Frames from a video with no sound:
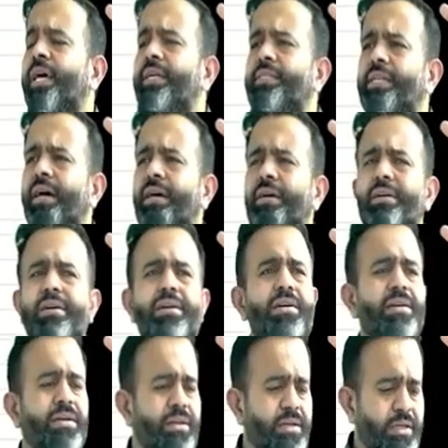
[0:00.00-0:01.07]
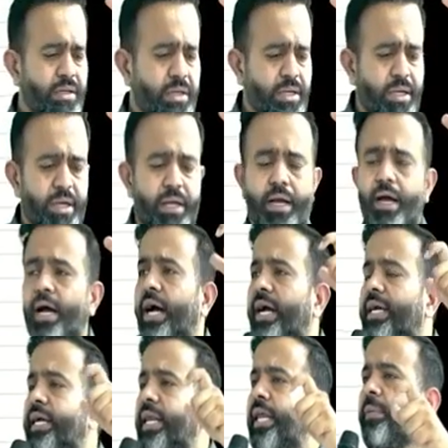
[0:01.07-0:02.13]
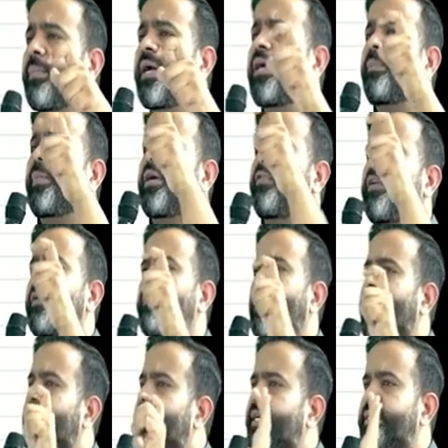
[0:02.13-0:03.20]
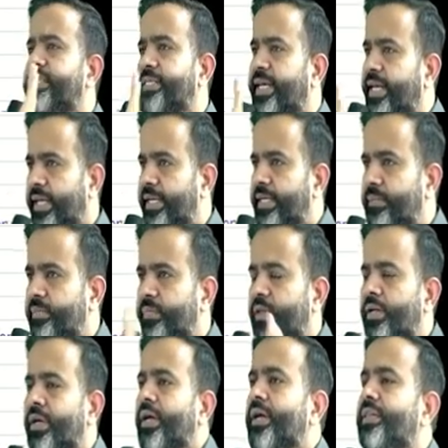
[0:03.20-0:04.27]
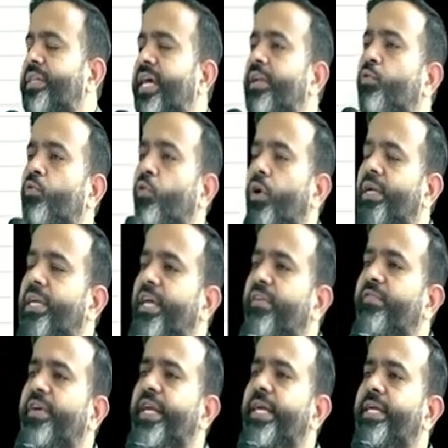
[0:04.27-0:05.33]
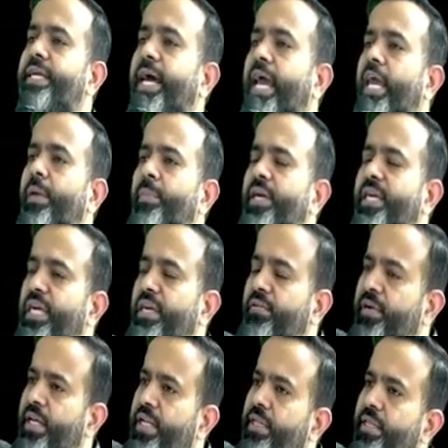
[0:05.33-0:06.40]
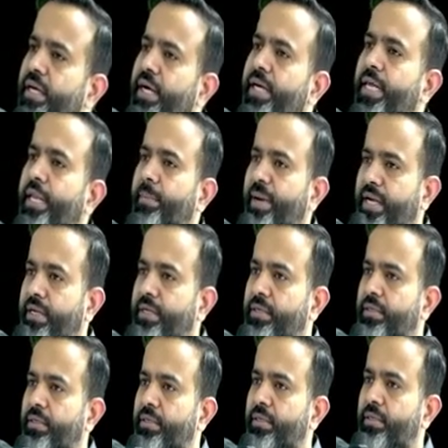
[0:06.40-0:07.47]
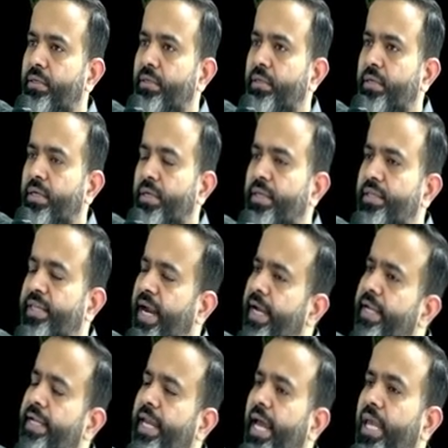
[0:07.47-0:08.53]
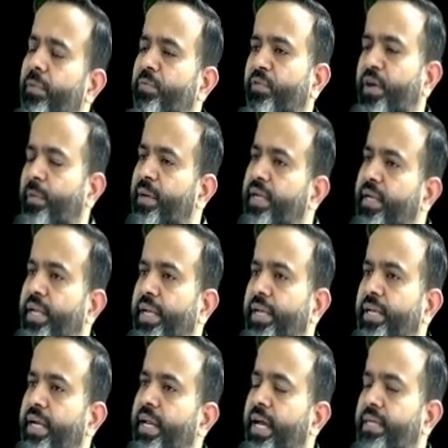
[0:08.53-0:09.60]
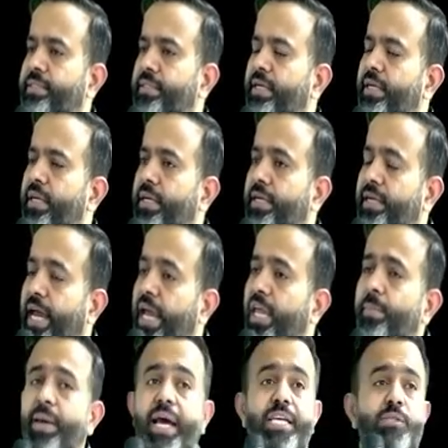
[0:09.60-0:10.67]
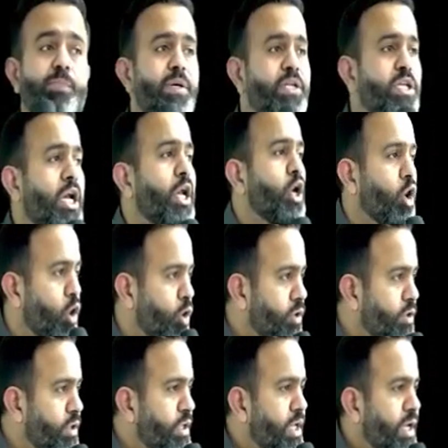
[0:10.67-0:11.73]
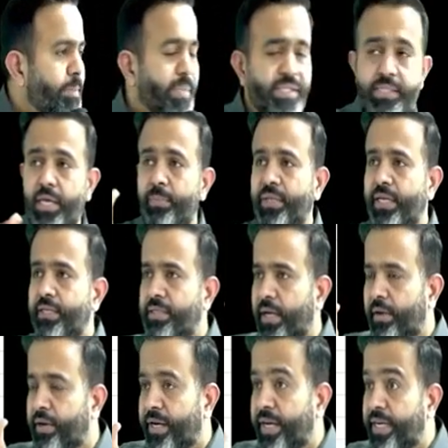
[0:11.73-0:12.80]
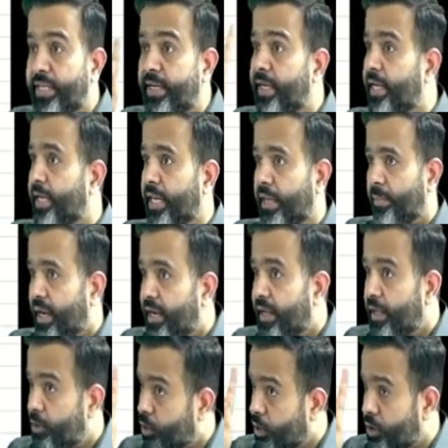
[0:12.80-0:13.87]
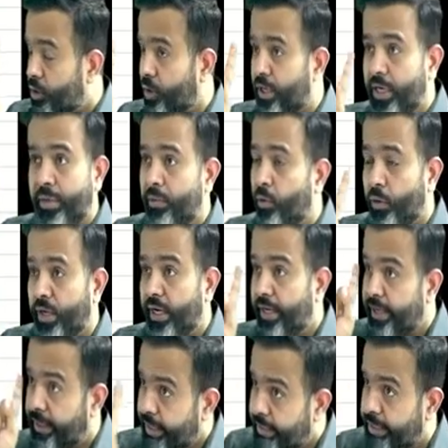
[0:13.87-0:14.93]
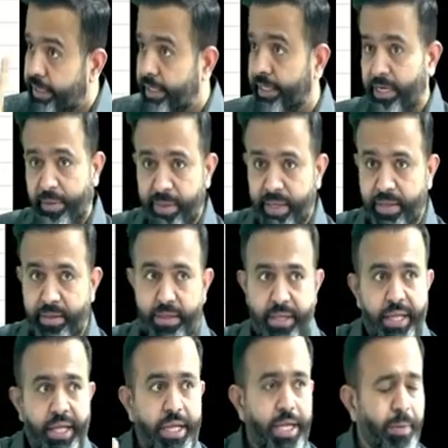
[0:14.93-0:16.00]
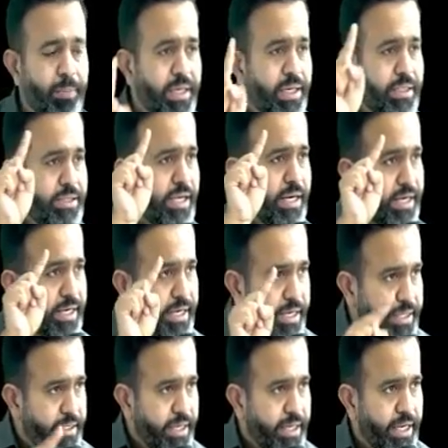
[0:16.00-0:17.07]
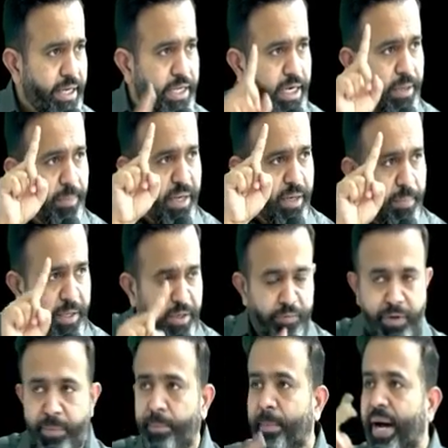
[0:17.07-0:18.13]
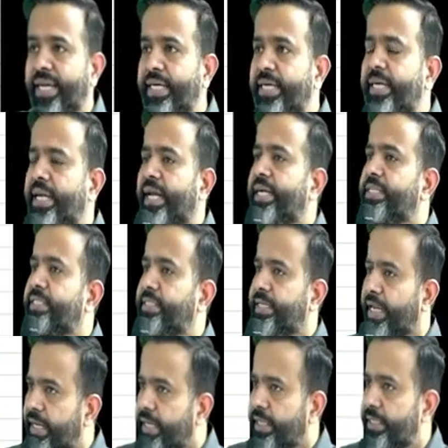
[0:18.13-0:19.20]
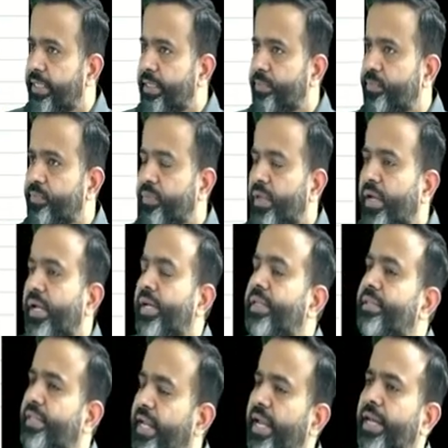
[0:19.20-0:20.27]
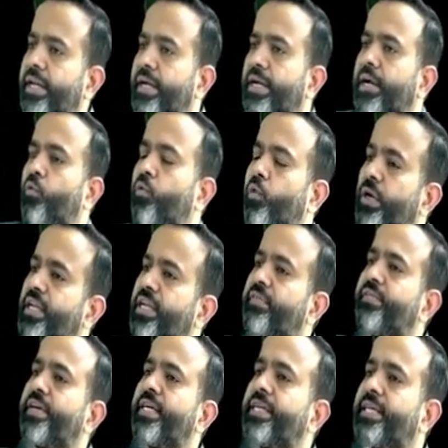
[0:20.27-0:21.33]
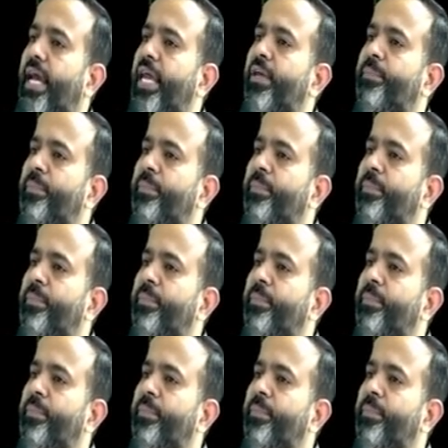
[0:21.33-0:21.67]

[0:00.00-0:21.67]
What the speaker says: a agreement between buyer and seller, then whatever time given in the agreement, that time will be treated as the time as per the law. Means if there is a written agreement, not only oral, written agreement. If there is a written agreement between buyer and seller, then whatever time